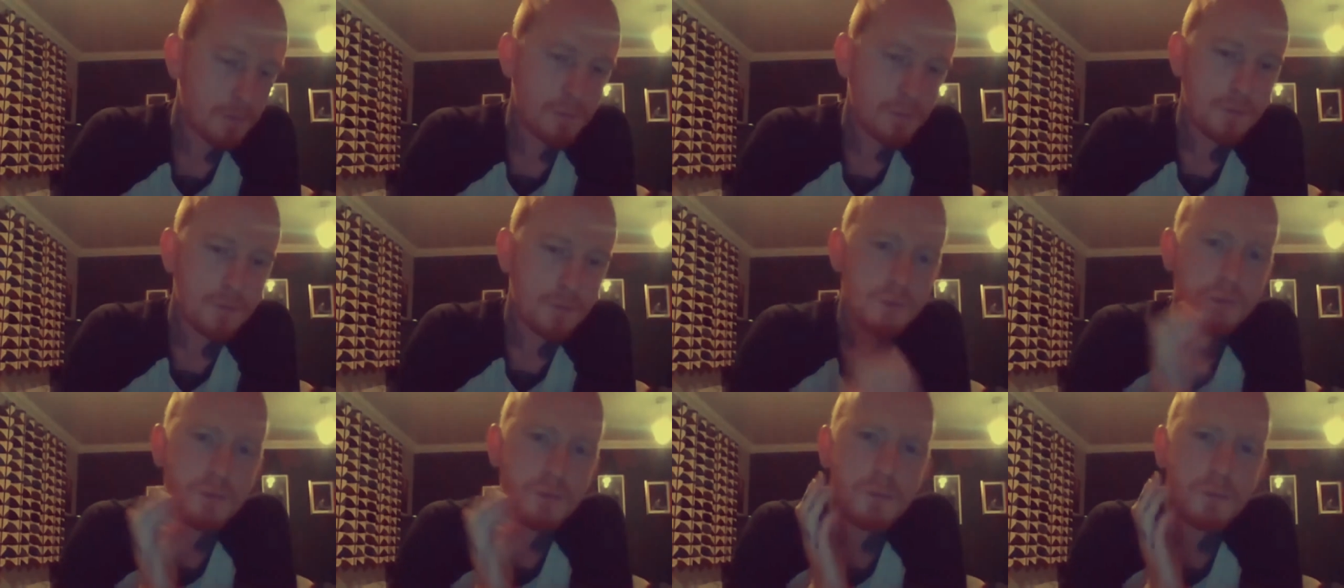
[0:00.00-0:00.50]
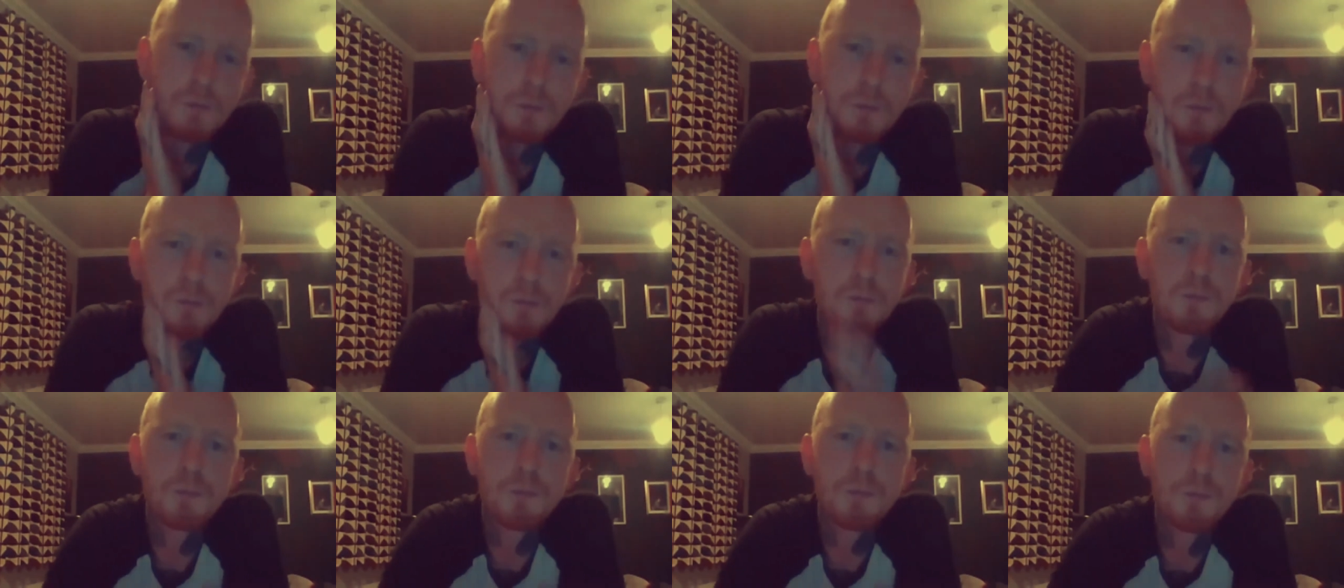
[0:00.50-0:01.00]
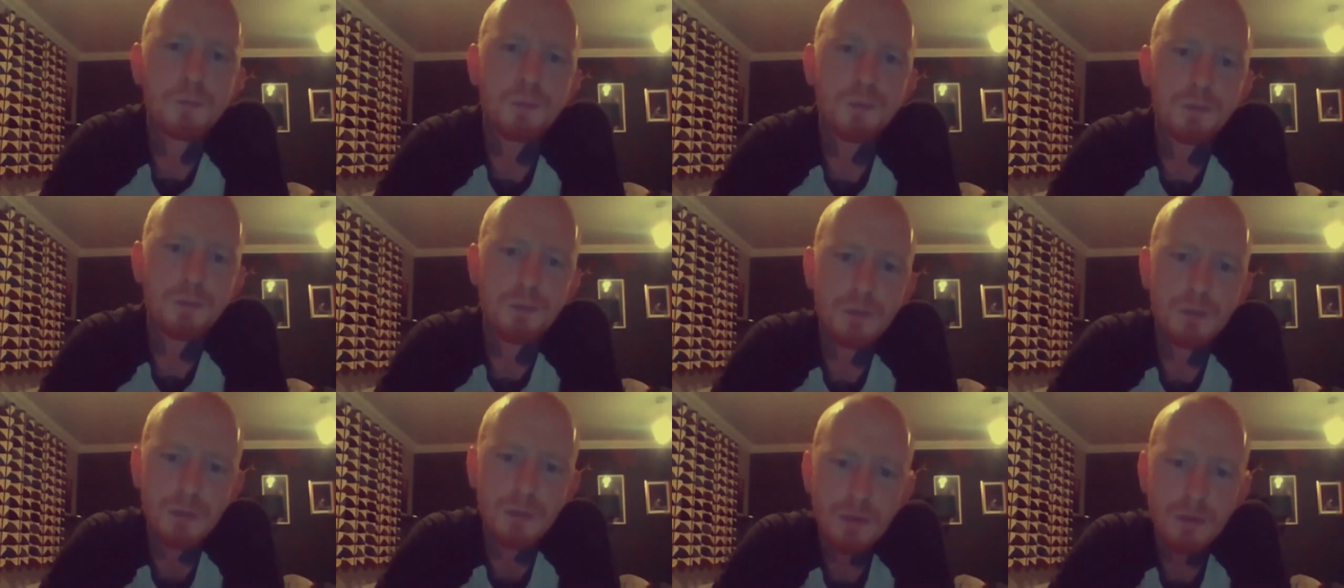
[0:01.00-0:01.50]
That's how scary
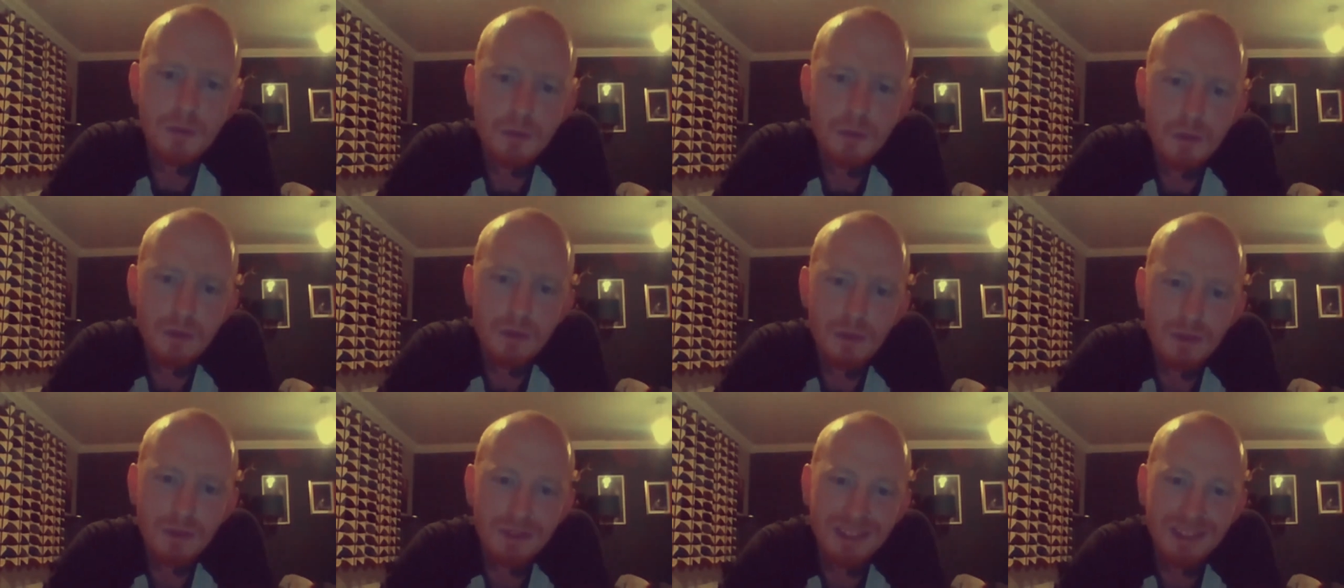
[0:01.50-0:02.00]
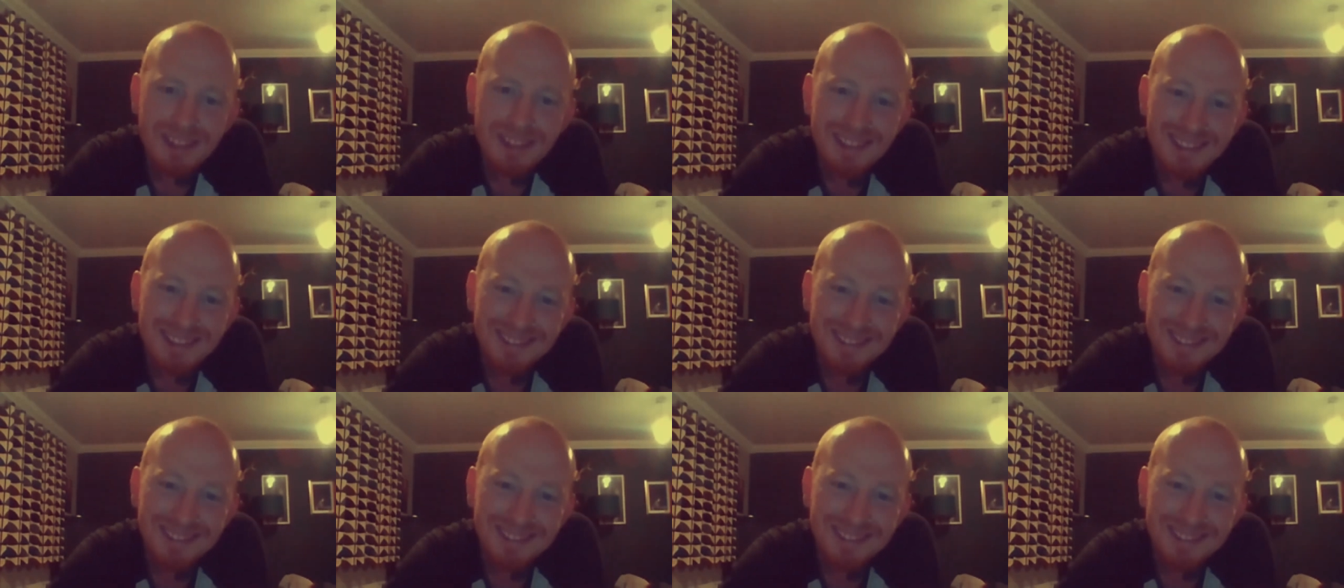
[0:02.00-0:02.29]
social media is.